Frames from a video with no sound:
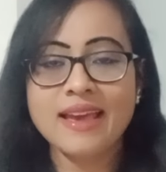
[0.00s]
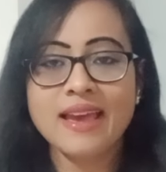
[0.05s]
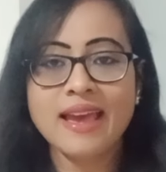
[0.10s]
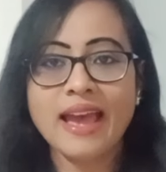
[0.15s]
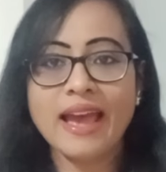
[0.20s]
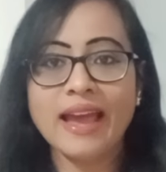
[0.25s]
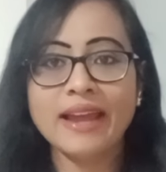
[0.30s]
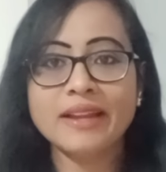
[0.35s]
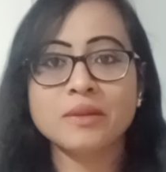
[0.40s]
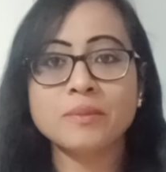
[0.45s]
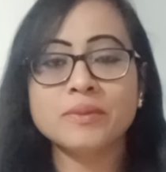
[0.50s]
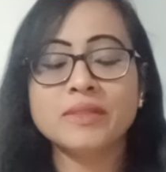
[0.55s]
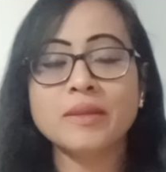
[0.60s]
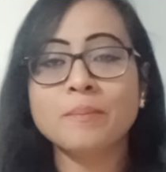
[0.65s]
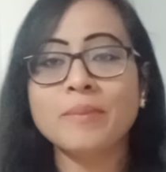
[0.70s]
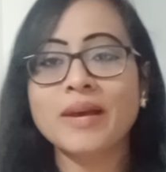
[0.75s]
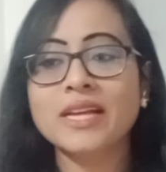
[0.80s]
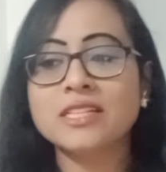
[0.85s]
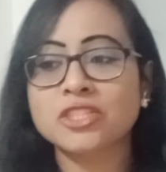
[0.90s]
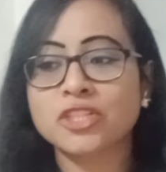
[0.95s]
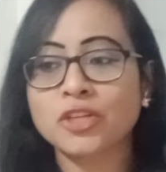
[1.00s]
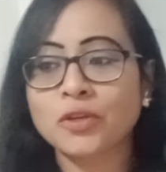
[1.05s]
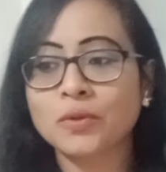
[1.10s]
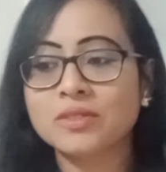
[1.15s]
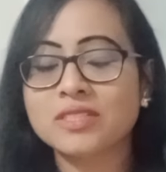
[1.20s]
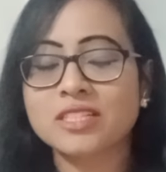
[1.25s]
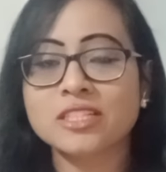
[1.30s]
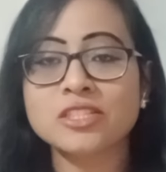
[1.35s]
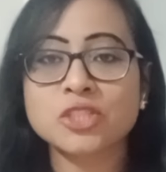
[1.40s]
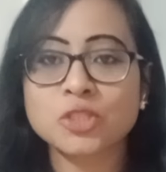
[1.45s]
And the best to use
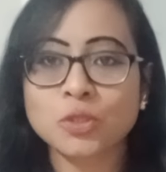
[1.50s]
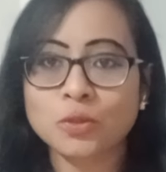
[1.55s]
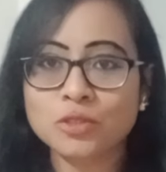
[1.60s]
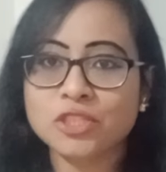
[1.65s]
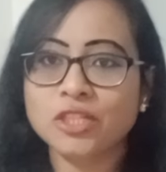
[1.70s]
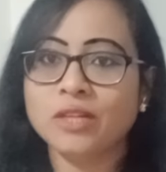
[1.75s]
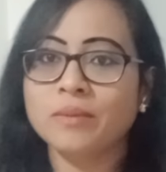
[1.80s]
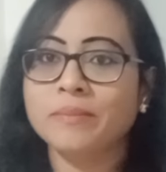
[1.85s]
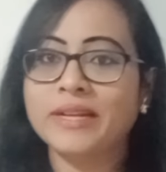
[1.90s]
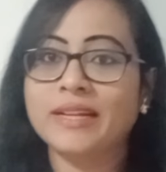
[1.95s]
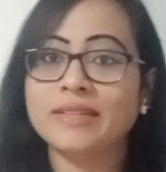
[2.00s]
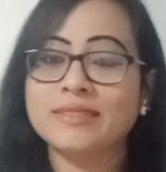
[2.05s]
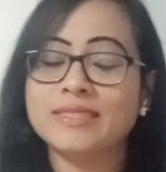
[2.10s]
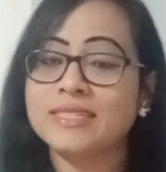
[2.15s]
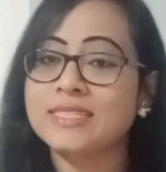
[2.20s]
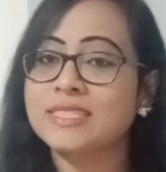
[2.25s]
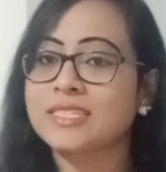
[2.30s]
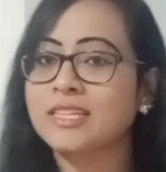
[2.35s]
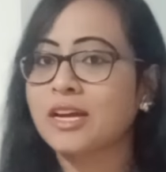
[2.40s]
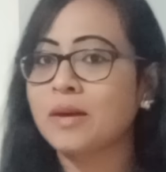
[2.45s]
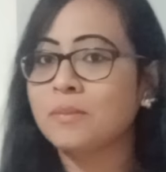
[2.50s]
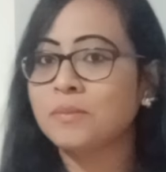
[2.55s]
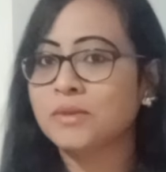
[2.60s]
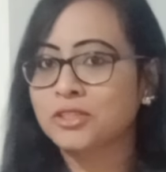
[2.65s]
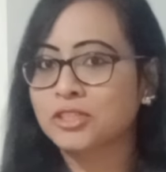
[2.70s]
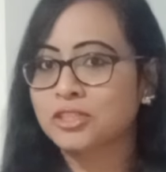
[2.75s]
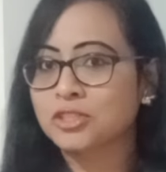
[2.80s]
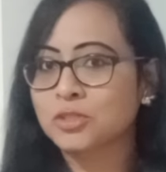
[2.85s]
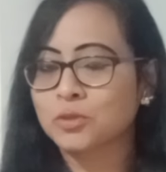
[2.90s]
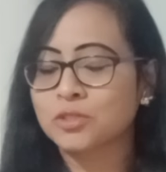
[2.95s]
in social media. Just come to
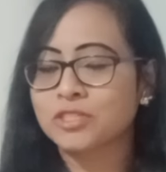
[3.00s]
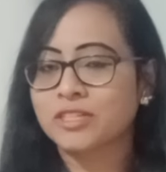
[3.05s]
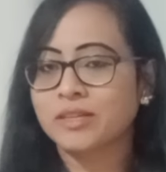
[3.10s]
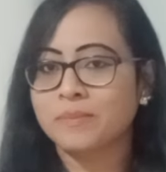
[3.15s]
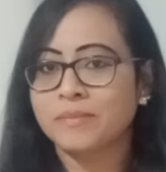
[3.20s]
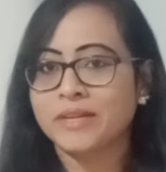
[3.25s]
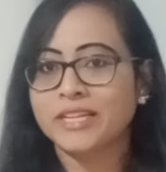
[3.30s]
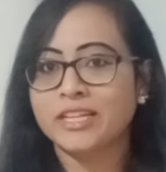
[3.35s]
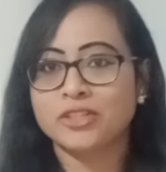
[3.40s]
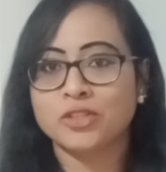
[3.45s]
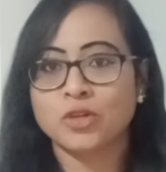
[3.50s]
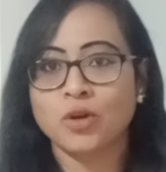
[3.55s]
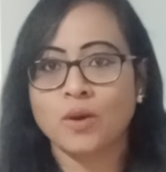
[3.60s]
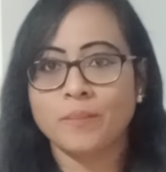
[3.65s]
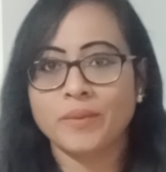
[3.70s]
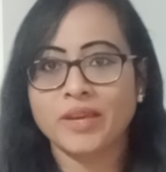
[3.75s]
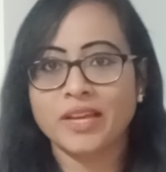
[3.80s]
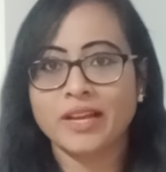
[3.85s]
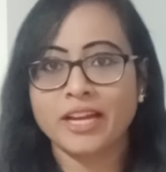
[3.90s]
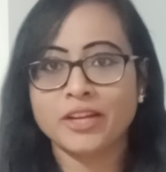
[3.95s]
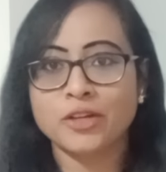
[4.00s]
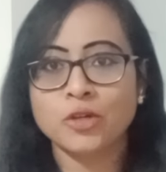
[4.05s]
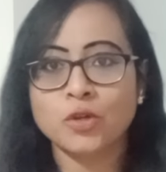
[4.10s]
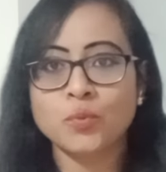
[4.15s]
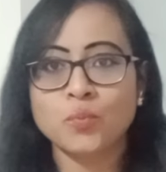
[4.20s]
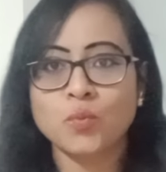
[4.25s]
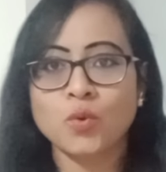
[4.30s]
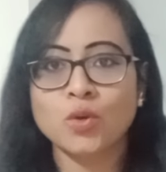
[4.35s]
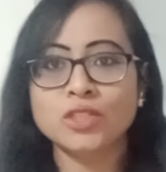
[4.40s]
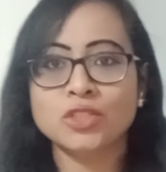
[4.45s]
the social media topic. I don't
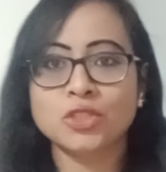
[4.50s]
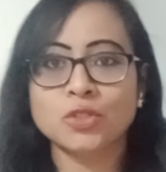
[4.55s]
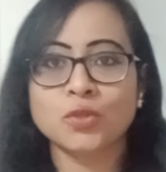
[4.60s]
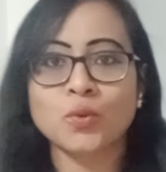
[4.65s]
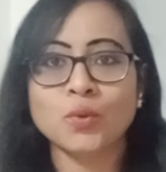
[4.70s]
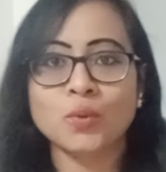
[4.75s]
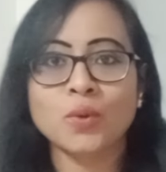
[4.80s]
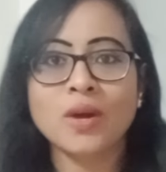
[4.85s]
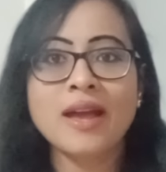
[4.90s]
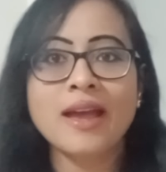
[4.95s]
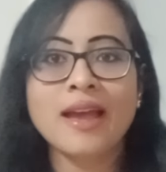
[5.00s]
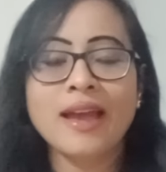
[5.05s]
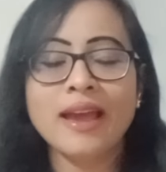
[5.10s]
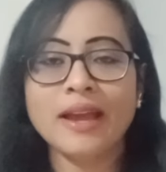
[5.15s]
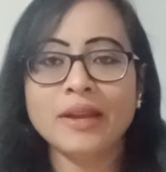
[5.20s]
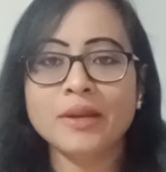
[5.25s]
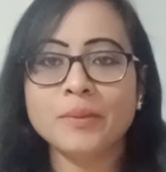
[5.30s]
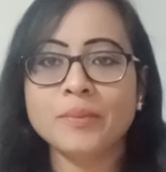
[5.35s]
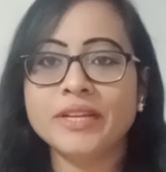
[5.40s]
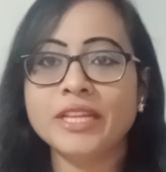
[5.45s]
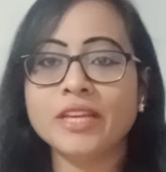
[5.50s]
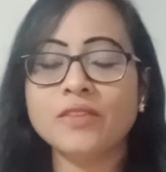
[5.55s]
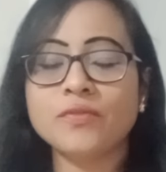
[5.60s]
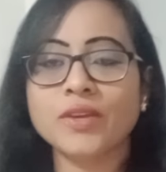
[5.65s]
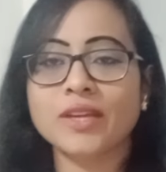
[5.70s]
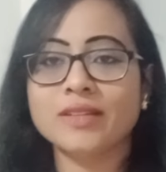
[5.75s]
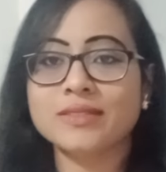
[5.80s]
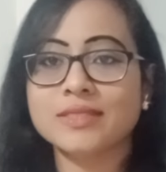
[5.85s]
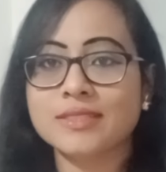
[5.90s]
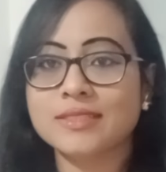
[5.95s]
want to go and
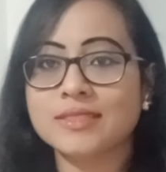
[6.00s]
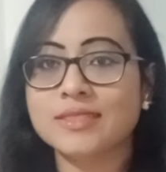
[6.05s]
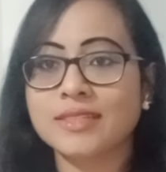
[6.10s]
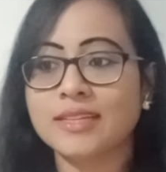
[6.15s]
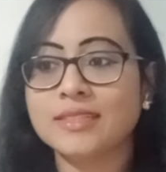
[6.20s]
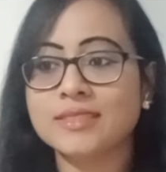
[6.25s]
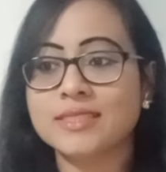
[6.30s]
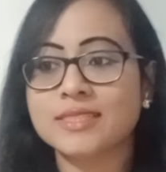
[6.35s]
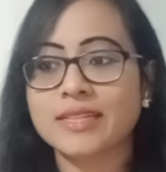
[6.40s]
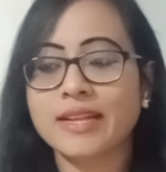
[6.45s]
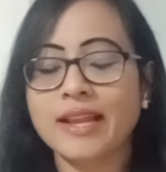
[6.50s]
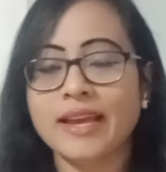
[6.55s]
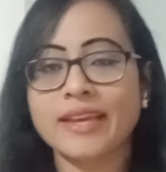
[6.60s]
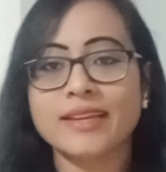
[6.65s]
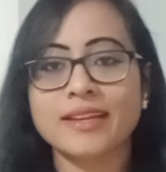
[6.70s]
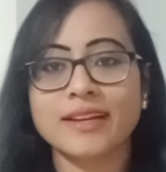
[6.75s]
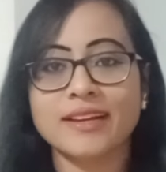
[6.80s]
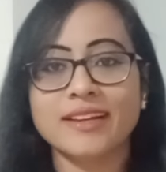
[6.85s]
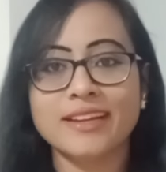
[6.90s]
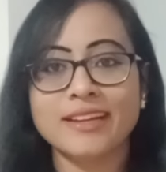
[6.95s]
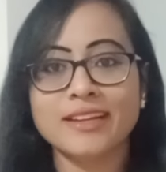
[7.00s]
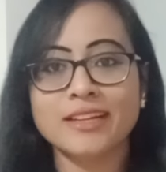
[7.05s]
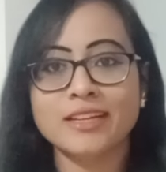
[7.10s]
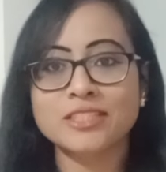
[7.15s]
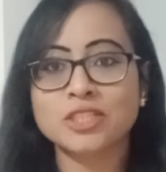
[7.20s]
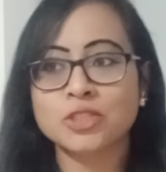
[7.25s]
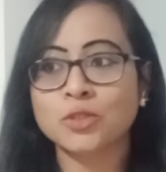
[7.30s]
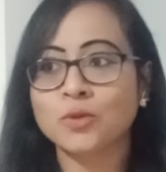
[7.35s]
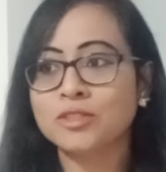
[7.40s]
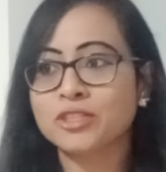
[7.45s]
deviate it. It's like in our
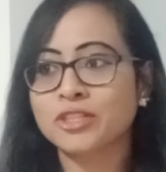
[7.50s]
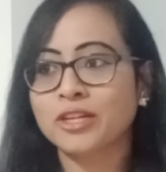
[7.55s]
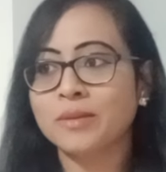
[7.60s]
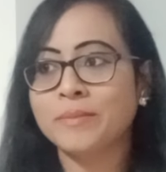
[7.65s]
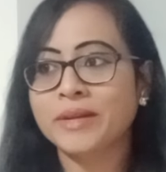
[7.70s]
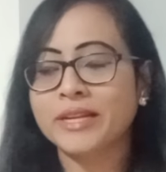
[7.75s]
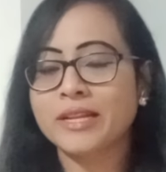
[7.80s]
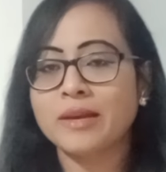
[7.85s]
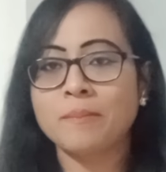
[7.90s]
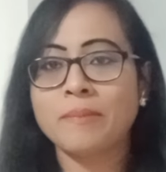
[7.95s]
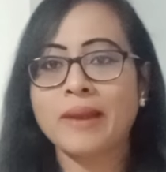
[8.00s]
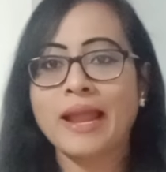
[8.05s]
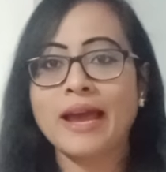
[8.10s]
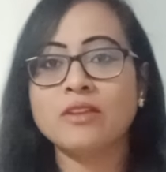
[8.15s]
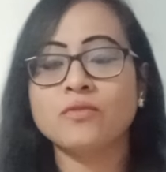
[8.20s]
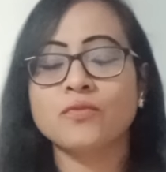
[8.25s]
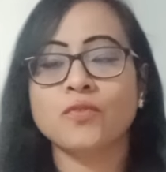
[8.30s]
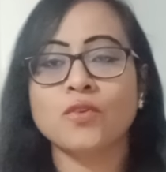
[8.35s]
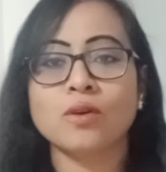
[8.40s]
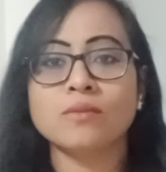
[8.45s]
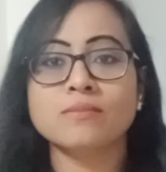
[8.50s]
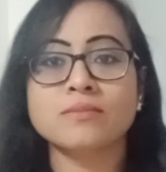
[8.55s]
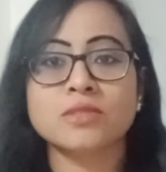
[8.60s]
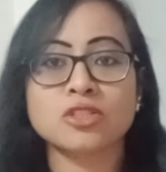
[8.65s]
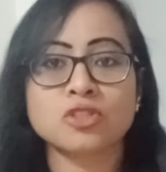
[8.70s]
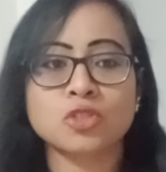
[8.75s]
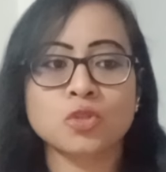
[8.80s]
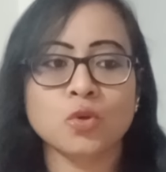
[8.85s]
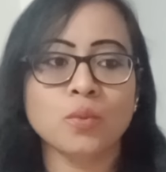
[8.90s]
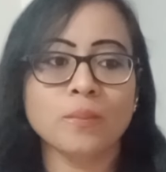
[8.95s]
social media platforms,
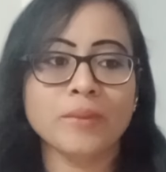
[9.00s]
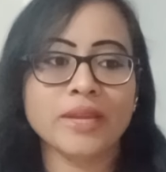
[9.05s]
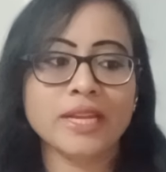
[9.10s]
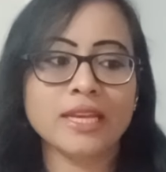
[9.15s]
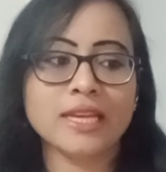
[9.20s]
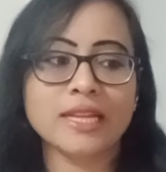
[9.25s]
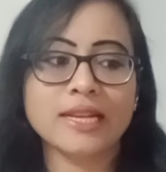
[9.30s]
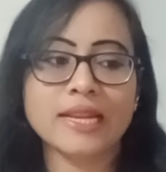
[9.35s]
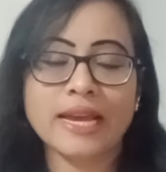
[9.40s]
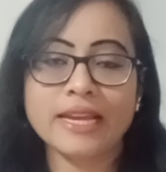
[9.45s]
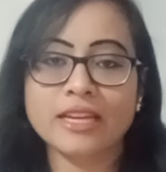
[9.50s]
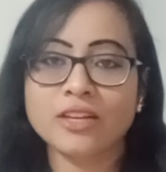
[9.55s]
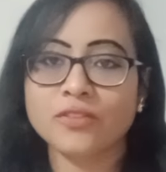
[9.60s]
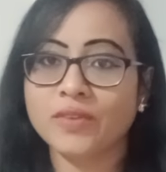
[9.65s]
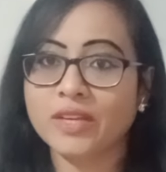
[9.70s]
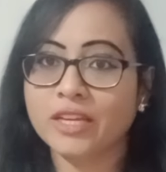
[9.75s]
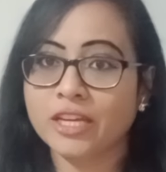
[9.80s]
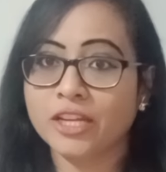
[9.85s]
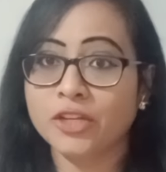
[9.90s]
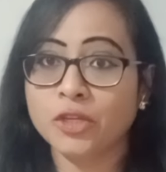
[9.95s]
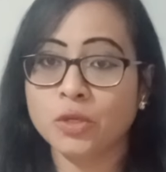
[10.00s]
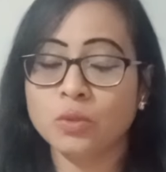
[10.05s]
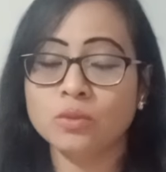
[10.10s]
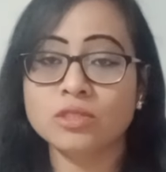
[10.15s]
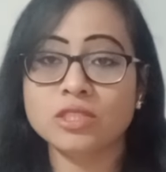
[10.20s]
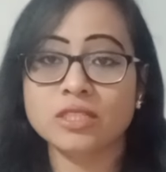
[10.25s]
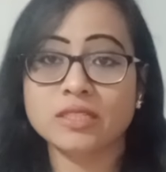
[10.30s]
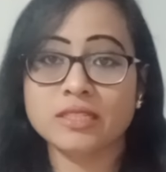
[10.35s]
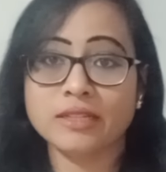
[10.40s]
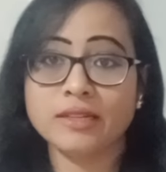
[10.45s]
so many, like we can use
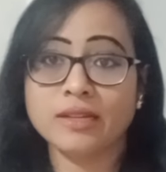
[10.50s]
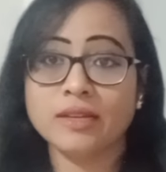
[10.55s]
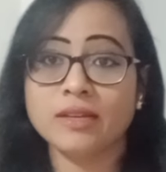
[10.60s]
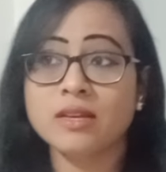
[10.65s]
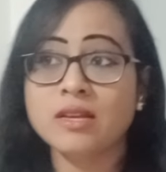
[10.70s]
it in a